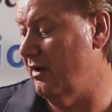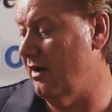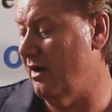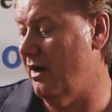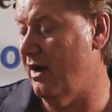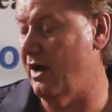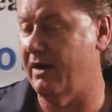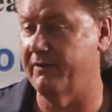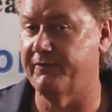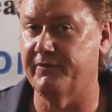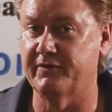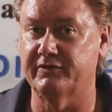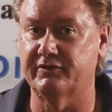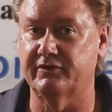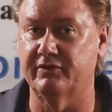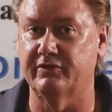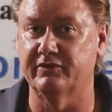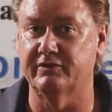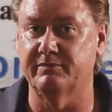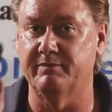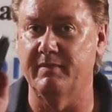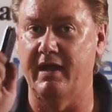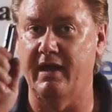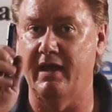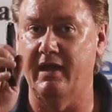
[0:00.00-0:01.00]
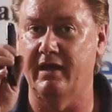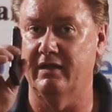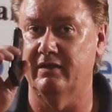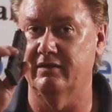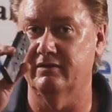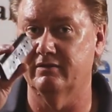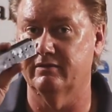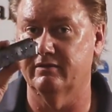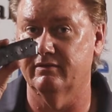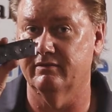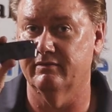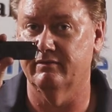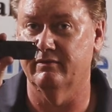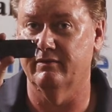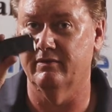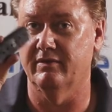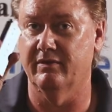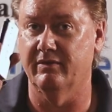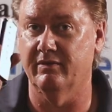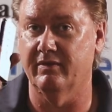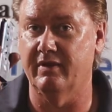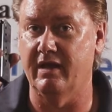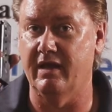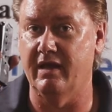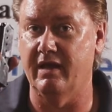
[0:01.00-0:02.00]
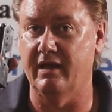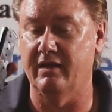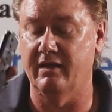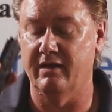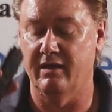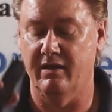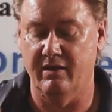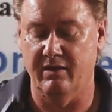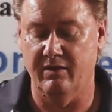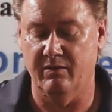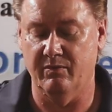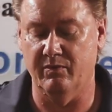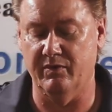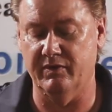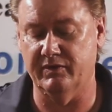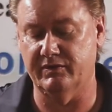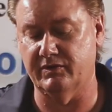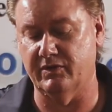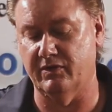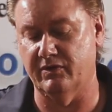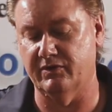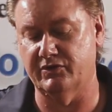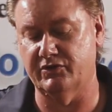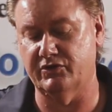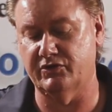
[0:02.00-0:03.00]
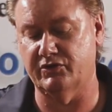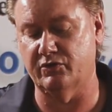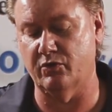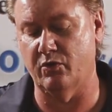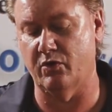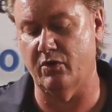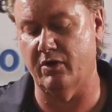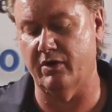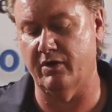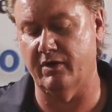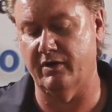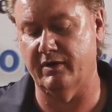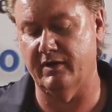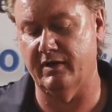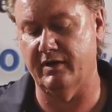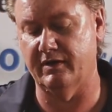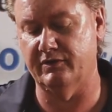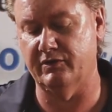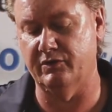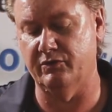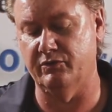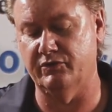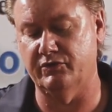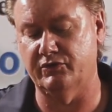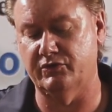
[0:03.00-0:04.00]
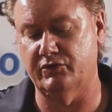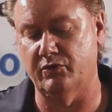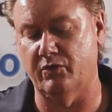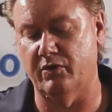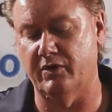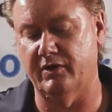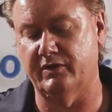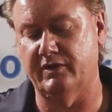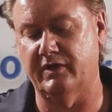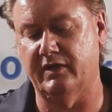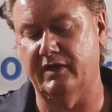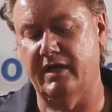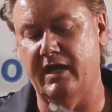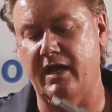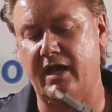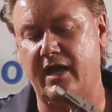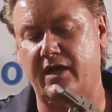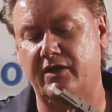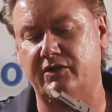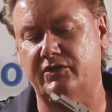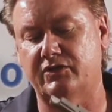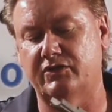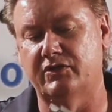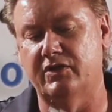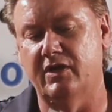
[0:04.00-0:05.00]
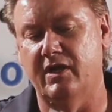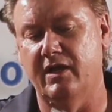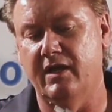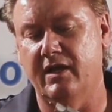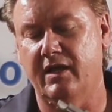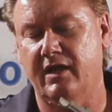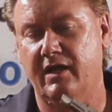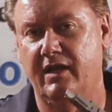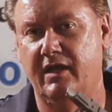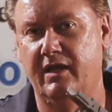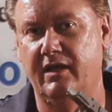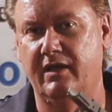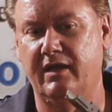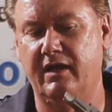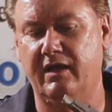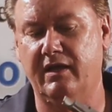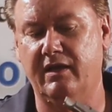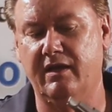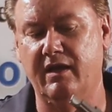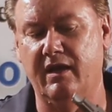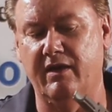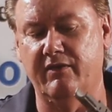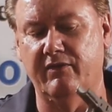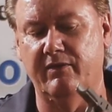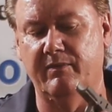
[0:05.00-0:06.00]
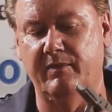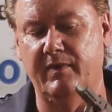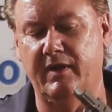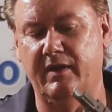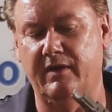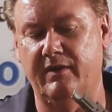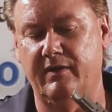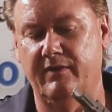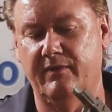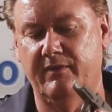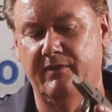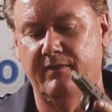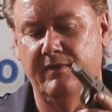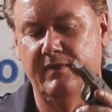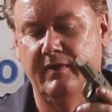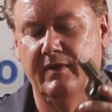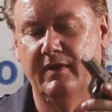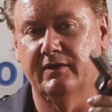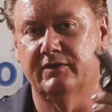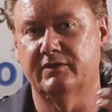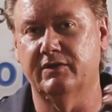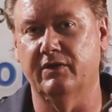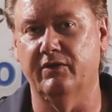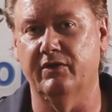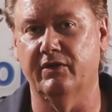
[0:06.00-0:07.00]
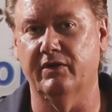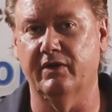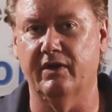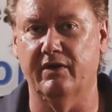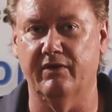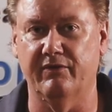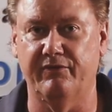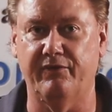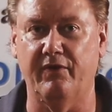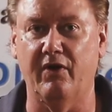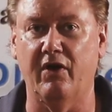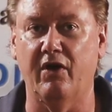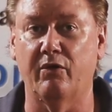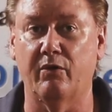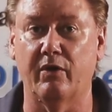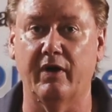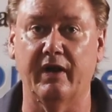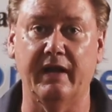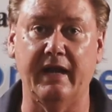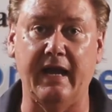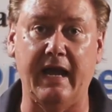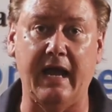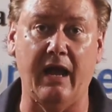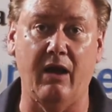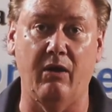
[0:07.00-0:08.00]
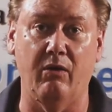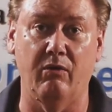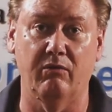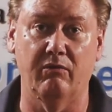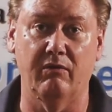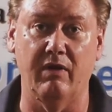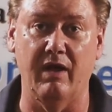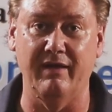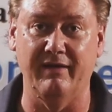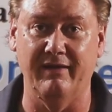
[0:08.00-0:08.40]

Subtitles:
officers' mags, okay? Which are too short to catch in a government, so they're gonna fall right out.